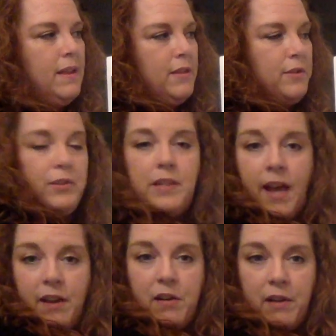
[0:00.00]
There's a
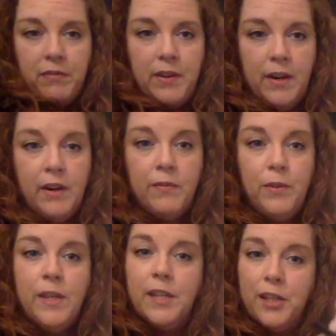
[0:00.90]
digraph there. If you
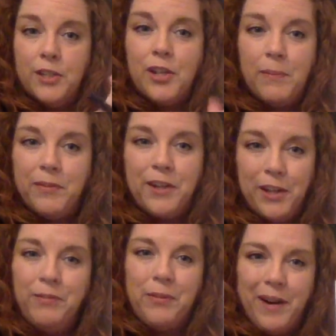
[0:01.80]
did, good job for
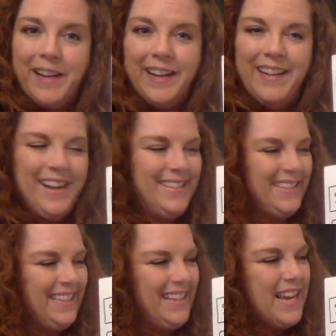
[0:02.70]
you for
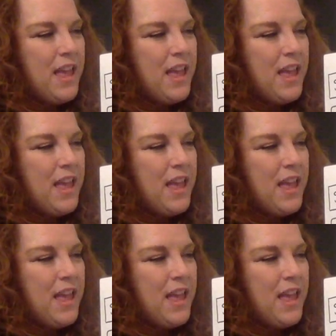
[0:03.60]
recognizing it.